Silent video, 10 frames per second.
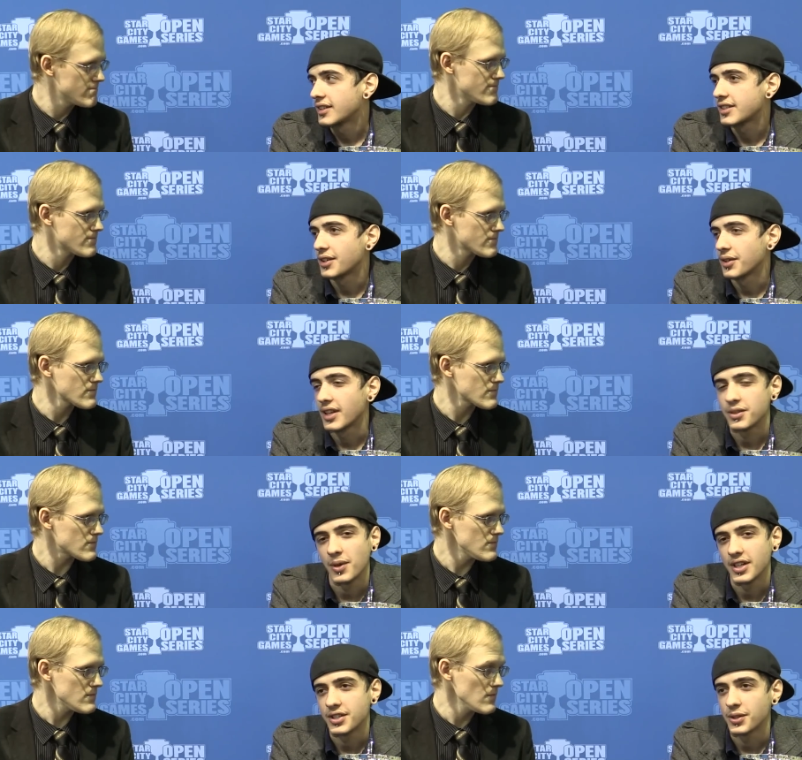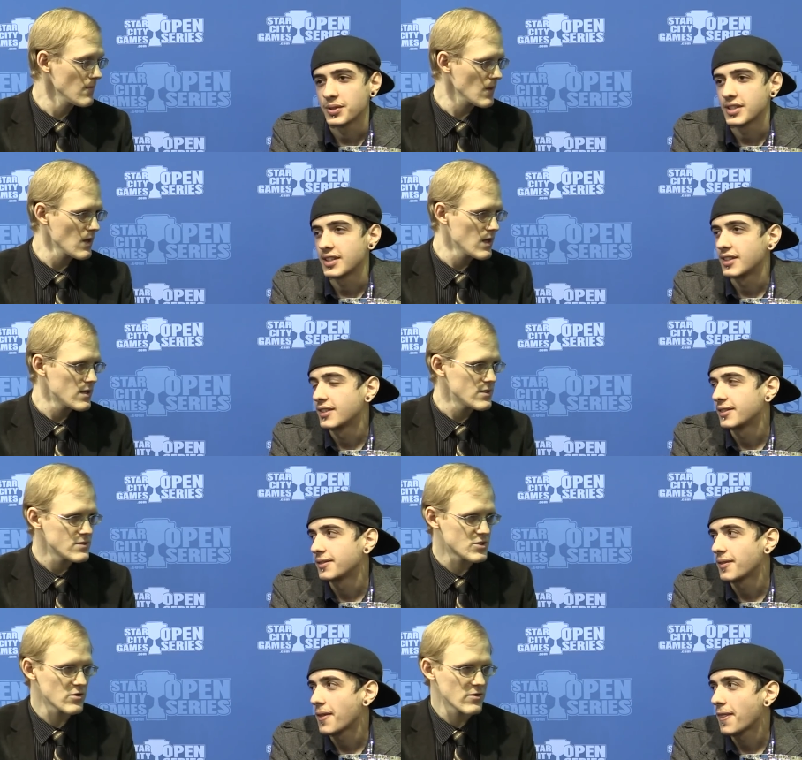Speaker 1: So that's why I chose it
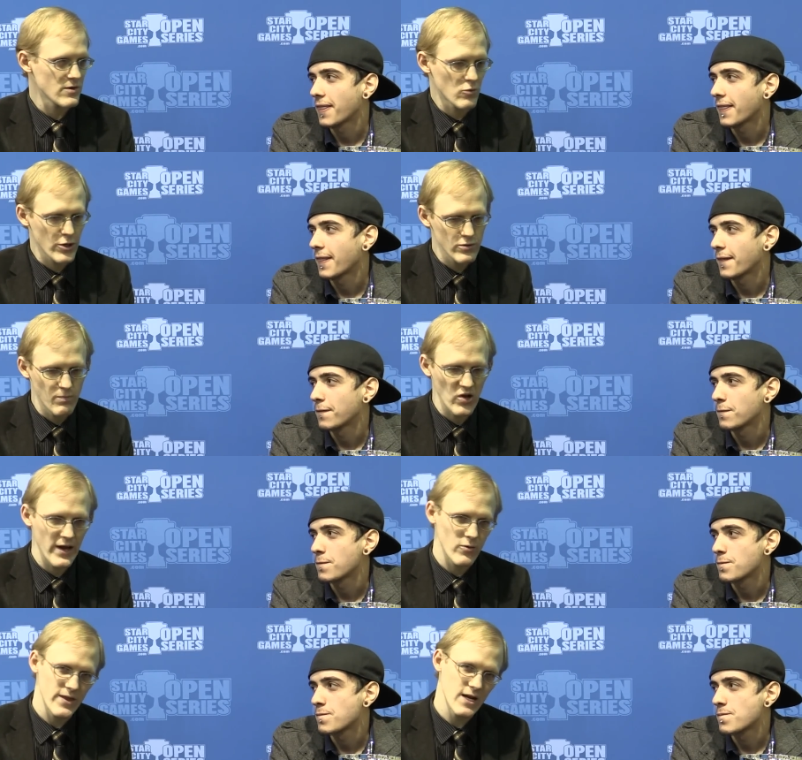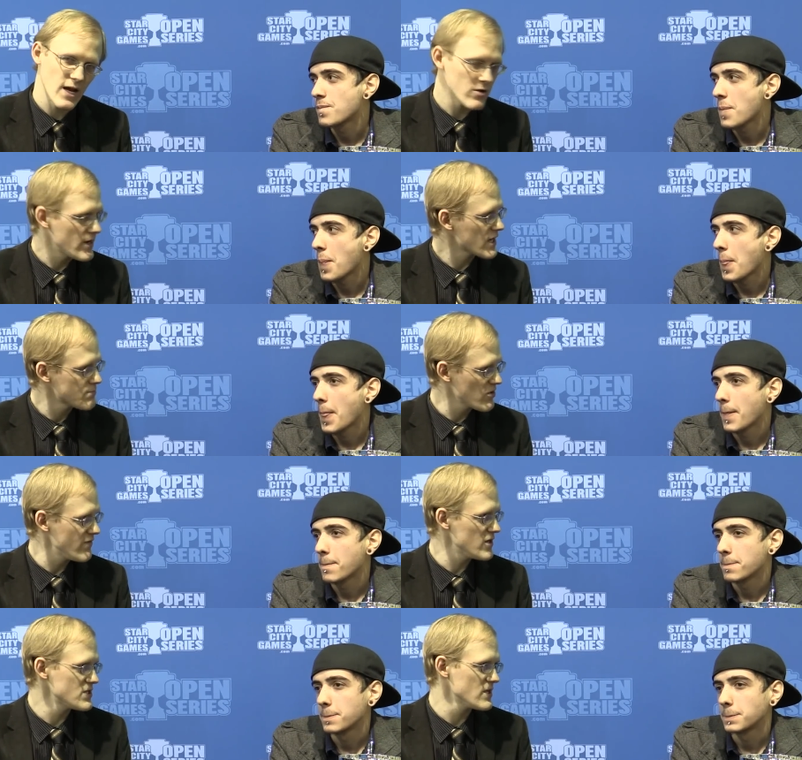
Speaker 2: there, were you playing with any other decks
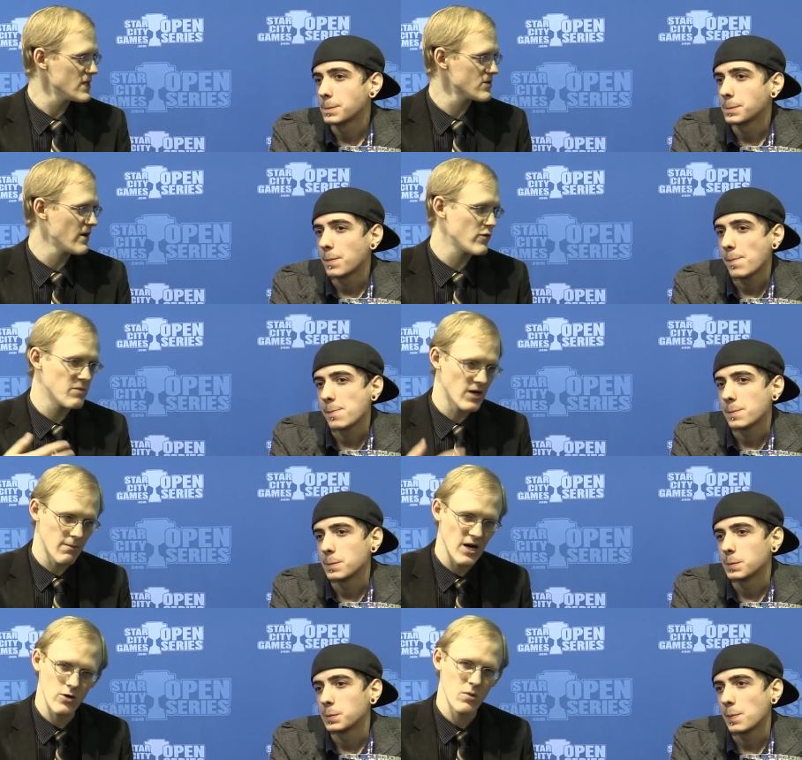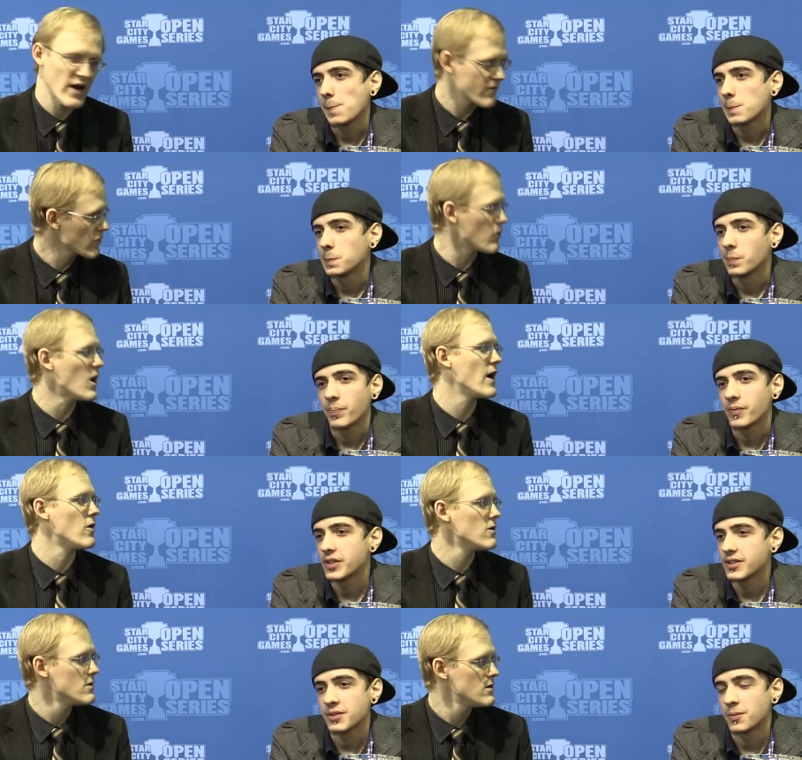previous to this, or have you been on mono black for a
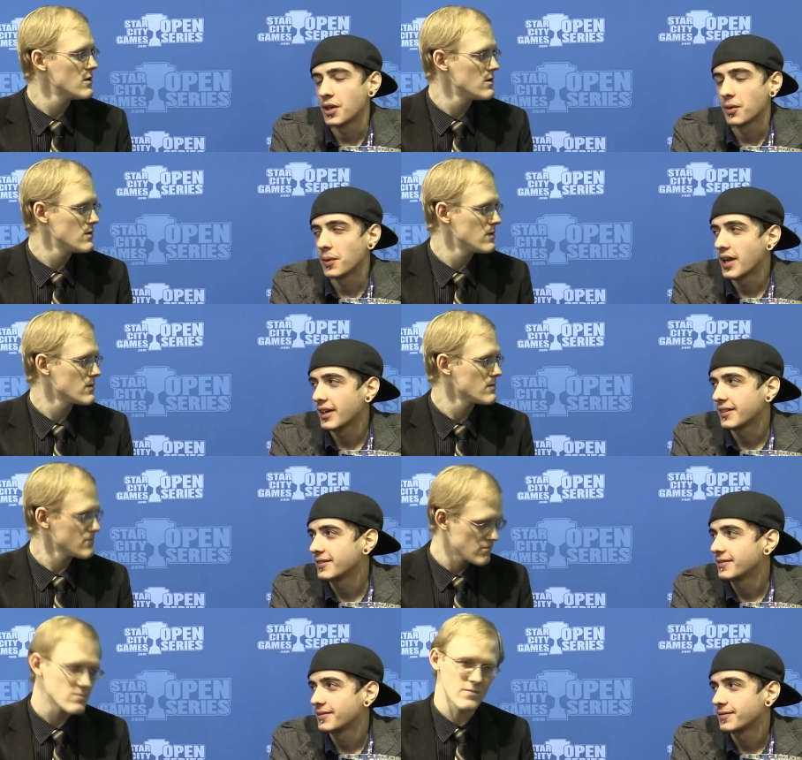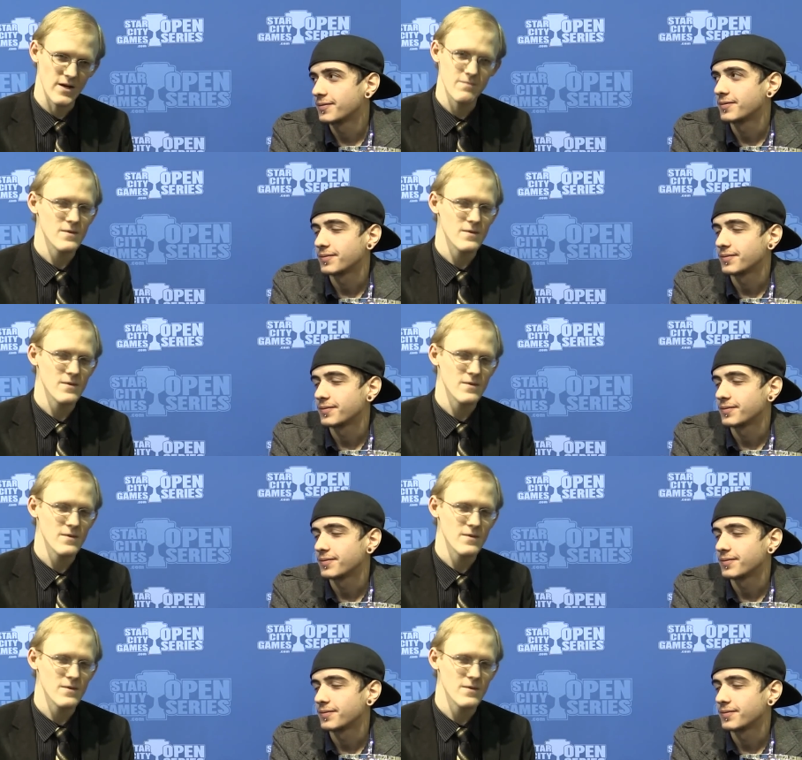while? Just mono black. Yeah.